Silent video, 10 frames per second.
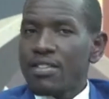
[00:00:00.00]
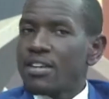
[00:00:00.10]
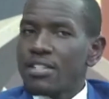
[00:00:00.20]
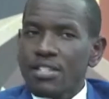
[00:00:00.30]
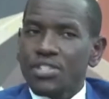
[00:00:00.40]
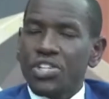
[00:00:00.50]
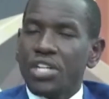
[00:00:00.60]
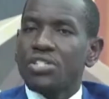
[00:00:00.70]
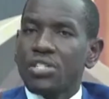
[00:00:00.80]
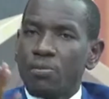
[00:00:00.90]
things
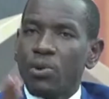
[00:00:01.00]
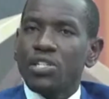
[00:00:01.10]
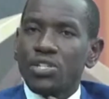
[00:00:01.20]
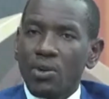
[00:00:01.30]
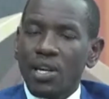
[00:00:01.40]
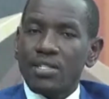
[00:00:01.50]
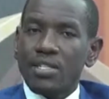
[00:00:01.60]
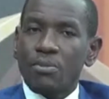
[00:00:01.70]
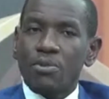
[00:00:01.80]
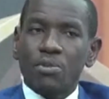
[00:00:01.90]
change in the political
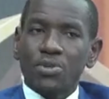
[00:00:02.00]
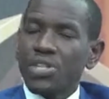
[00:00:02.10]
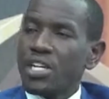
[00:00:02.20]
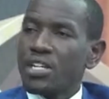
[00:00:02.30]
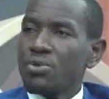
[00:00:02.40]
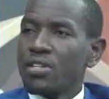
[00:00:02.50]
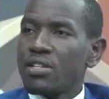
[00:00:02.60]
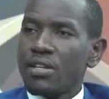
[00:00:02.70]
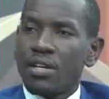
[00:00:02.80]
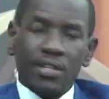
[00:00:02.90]
landscape of Mount Kenya
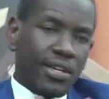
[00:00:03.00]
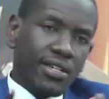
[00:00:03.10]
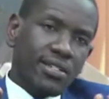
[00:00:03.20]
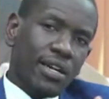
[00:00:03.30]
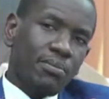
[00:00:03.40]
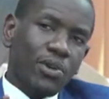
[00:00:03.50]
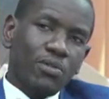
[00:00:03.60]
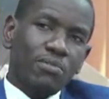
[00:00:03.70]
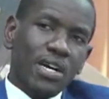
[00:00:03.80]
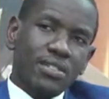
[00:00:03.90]
within the next couple
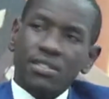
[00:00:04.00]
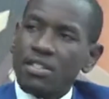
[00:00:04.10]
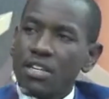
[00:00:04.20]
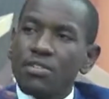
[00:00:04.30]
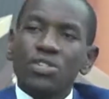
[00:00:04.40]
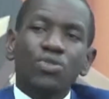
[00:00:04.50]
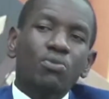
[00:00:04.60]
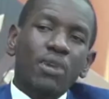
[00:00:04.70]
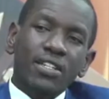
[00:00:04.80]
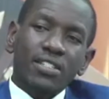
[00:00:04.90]
of months, even
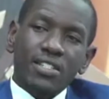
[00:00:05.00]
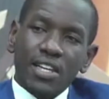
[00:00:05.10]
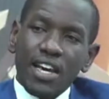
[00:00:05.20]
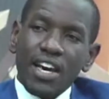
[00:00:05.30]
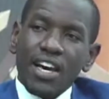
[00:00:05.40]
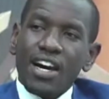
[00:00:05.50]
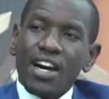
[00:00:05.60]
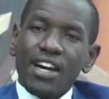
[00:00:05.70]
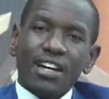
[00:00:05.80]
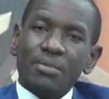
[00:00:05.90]
2 months,
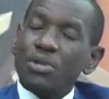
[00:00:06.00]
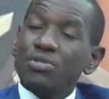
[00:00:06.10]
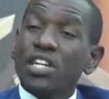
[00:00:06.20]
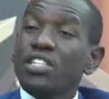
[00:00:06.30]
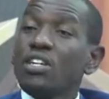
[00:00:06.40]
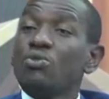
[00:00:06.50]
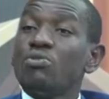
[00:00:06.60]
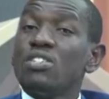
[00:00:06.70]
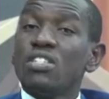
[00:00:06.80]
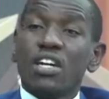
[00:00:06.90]
Mount Kenya
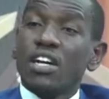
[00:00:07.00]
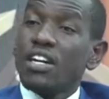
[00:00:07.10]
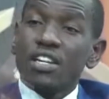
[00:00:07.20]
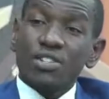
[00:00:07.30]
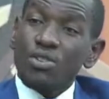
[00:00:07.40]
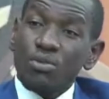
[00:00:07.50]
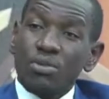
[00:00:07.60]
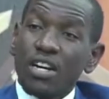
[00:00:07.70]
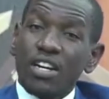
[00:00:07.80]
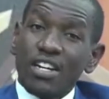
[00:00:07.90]
could, you know,
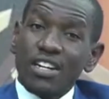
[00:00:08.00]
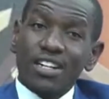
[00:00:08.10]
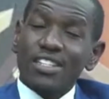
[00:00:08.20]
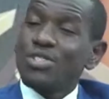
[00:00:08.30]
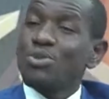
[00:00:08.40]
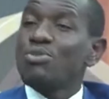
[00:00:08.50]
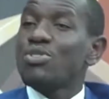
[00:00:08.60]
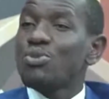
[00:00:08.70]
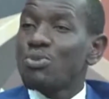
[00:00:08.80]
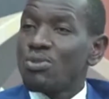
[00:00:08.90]

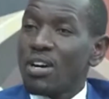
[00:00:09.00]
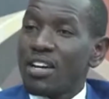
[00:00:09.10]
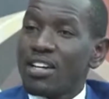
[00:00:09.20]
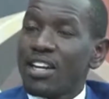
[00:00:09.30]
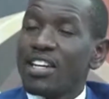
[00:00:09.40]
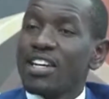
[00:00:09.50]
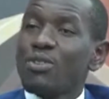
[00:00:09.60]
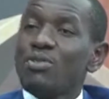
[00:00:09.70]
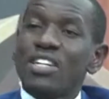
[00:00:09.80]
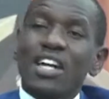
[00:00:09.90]
choose to rally
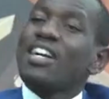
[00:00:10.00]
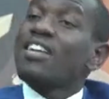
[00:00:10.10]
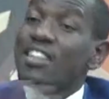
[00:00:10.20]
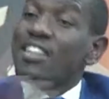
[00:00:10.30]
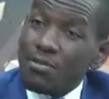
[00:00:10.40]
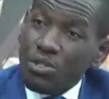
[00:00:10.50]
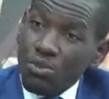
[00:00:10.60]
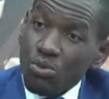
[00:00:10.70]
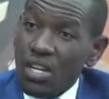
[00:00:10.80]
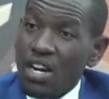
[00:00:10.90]
around another
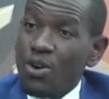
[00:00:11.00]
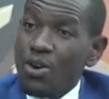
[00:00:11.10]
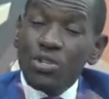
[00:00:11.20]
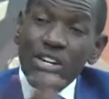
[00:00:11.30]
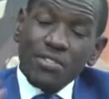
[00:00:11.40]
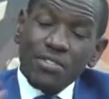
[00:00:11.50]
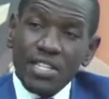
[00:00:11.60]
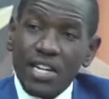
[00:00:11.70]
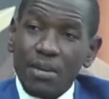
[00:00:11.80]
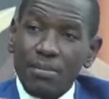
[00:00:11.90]
individual who would have
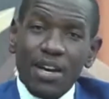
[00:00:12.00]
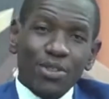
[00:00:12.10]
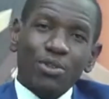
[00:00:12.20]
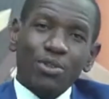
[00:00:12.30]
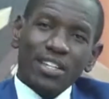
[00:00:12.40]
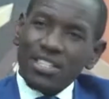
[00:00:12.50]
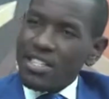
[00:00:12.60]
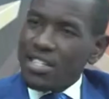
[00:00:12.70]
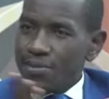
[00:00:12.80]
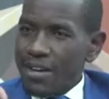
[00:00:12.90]
risen up, though that
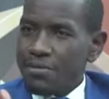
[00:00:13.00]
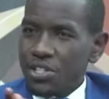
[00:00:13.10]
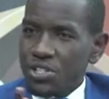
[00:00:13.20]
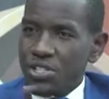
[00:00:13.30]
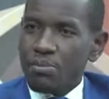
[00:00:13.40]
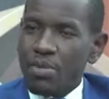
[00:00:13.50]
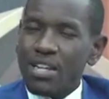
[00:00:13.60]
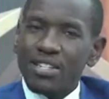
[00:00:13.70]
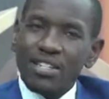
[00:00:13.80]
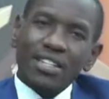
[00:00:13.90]
is far-fetched.
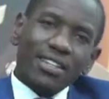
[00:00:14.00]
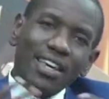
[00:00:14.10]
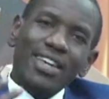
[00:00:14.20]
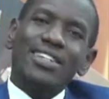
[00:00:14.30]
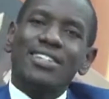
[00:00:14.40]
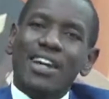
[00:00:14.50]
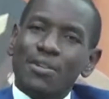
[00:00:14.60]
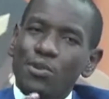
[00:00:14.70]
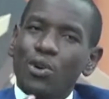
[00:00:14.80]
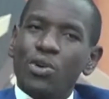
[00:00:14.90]
But there is a
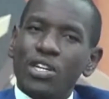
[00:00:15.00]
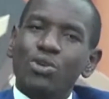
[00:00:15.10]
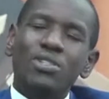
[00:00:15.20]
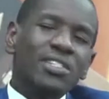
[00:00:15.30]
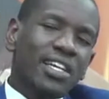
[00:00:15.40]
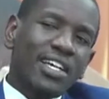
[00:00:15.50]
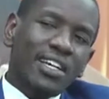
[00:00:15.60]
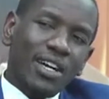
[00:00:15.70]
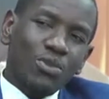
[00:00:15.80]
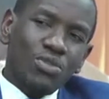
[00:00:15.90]
following, not really
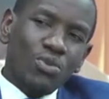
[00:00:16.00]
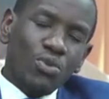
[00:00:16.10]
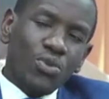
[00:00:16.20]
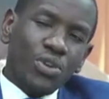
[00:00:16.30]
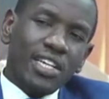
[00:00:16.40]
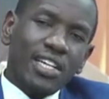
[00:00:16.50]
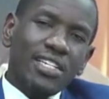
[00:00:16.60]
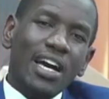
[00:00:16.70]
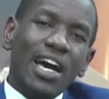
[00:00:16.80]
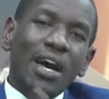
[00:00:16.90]
around Uhuru
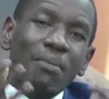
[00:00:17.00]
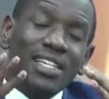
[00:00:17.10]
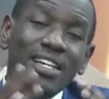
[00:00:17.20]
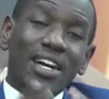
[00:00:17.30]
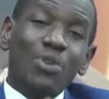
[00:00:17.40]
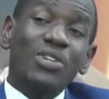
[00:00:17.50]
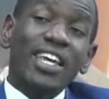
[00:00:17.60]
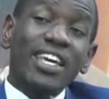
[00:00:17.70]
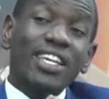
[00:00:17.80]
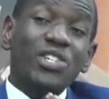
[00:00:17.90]
Kenyatta, but around
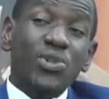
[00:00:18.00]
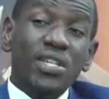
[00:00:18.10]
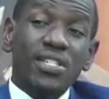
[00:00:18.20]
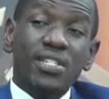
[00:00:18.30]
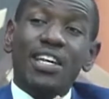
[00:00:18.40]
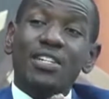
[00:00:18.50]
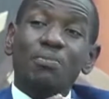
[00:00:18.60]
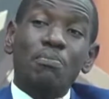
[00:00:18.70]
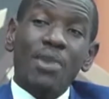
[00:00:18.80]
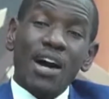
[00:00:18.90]
the interests that
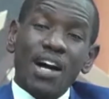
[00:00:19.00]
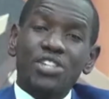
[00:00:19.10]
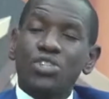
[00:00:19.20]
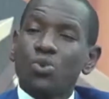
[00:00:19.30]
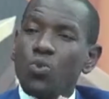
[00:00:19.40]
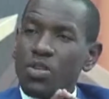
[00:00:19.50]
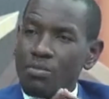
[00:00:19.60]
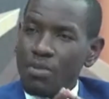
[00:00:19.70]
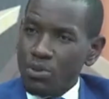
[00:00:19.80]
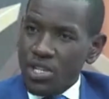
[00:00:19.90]
merge with
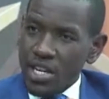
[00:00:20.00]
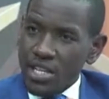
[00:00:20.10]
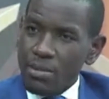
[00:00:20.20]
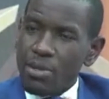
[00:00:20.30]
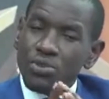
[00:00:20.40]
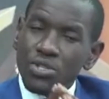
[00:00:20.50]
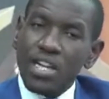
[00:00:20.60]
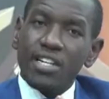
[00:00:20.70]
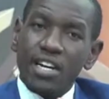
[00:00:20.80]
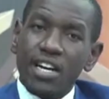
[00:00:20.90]
Mount Kenya. Mount
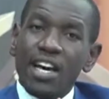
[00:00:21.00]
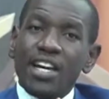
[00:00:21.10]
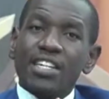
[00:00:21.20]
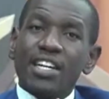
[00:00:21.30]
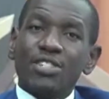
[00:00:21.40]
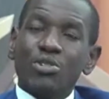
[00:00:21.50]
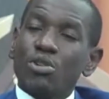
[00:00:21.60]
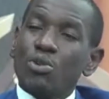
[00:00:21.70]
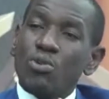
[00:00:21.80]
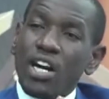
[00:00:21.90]
Kenya does not
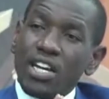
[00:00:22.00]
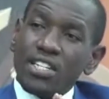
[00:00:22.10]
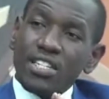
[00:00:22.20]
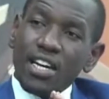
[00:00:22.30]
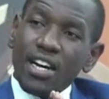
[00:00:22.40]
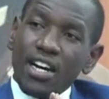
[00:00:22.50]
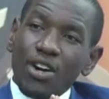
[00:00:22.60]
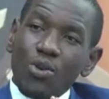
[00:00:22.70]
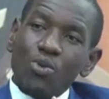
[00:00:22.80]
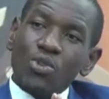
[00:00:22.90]
look at
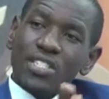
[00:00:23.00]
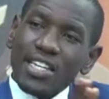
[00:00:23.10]
who